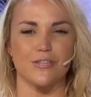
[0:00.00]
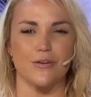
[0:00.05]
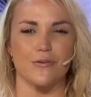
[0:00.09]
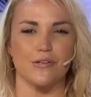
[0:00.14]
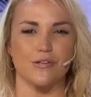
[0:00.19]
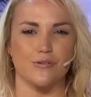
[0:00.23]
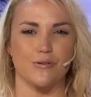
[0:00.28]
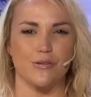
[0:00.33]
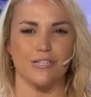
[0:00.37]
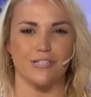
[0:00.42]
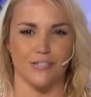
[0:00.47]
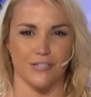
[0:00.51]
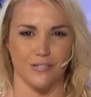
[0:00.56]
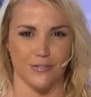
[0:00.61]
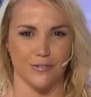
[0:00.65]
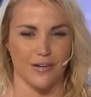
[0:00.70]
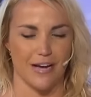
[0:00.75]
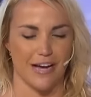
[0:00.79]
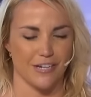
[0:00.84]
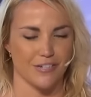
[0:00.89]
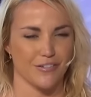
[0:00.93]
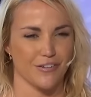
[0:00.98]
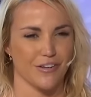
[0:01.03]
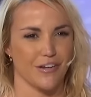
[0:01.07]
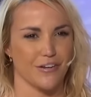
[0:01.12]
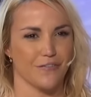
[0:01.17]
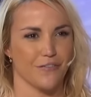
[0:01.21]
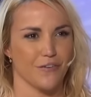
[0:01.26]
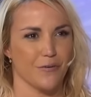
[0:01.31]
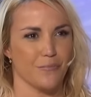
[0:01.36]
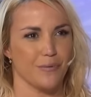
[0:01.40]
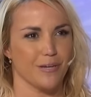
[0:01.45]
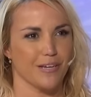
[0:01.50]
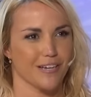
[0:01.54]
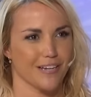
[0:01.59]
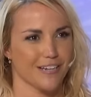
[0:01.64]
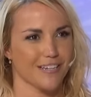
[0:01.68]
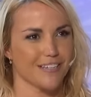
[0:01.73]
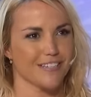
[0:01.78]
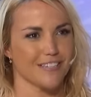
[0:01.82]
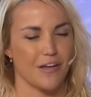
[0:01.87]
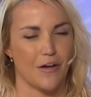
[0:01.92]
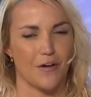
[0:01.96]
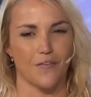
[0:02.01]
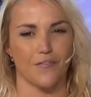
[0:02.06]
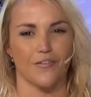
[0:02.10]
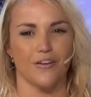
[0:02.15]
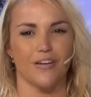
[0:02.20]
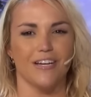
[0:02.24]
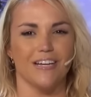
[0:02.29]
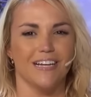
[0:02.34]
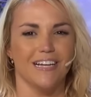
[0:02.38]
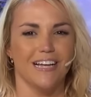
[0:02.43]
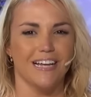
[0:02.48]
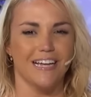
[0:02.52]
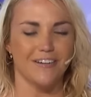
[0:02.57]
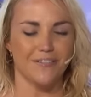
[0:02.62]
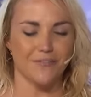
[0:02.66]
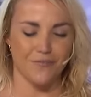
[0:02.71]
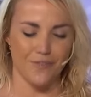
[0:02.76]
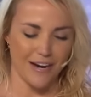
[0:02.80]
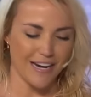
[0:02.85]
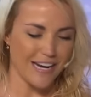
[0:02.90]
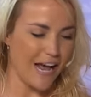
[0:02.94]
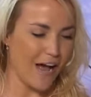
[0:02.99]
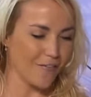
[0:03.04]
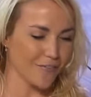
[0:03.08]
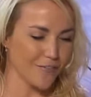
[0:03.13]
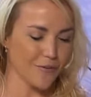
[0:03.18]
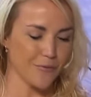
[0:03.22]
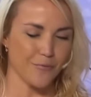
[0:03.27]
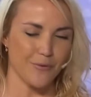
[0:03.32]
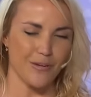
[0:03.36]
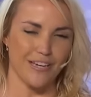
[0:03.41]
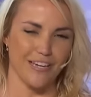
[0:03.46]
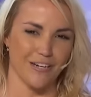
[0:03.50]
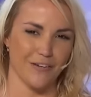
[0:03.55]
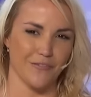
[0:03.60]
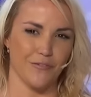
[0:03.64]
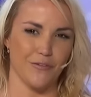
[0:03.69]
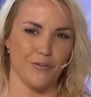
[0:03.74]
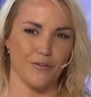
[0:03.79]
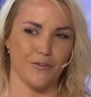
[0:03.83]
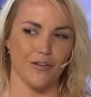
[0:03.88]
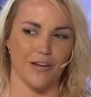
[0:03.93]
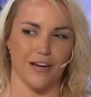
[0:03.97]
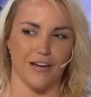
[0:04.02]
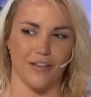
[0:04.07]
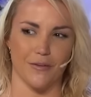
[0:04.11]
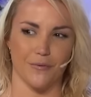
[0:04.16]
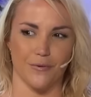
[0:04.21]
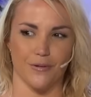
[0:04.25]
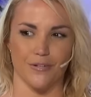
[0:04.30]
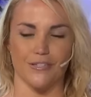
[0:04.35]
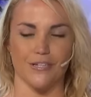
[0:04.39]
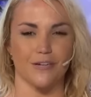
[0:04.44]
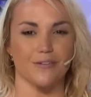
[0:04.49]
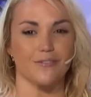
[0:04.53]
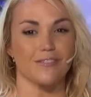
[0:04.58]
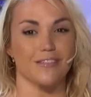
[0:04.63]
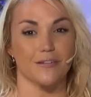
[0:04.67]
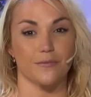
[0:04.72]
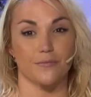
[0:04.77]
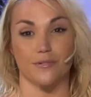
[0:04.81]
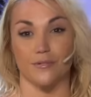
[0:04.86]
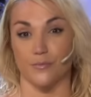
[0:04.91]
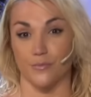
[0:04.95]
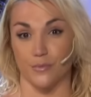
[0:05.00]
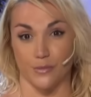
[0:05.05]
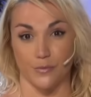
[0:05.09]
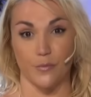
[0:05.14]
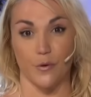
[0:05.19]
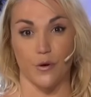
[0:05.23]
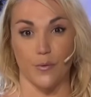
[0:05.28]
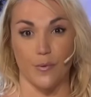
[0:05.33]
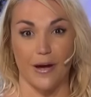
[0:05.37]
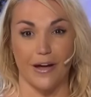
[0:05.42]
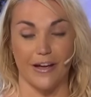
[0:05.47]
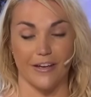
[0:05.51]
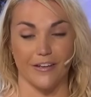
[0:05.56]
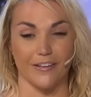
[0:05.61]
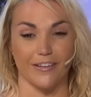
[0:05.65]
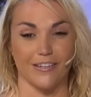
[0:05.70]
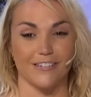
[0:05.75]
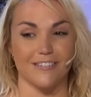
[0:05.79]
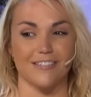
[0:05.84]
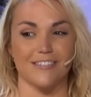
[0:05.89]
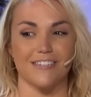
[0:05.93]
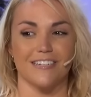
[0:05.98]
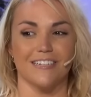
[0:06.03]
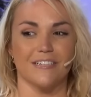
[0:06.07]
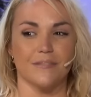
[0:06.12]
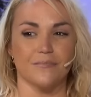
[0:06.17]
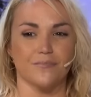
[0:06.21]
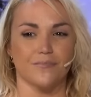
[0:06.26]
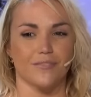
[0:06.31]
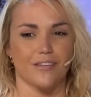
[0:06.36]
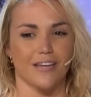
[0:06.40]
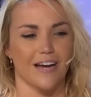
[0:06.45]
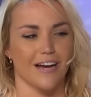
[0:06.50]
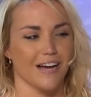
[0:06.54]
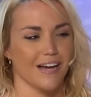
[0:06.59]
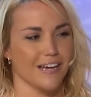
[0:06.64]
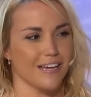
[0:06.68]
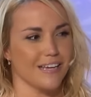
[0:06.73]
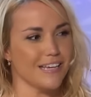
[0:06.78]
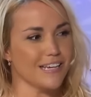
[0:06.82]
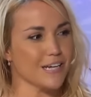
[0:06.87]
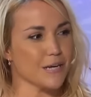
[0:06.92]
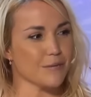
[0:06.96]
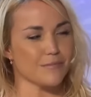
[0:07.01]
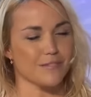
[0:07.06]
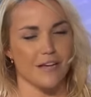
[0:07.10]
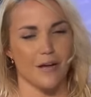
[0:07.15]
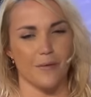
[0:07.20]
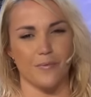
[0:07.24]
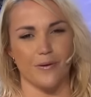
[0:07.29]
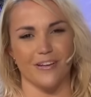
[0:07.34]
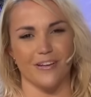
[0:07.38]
so intrigued to actually interview him because of right after we interviewed uh, the Real Toasted, which we spoke about aliens. Uh, he comes up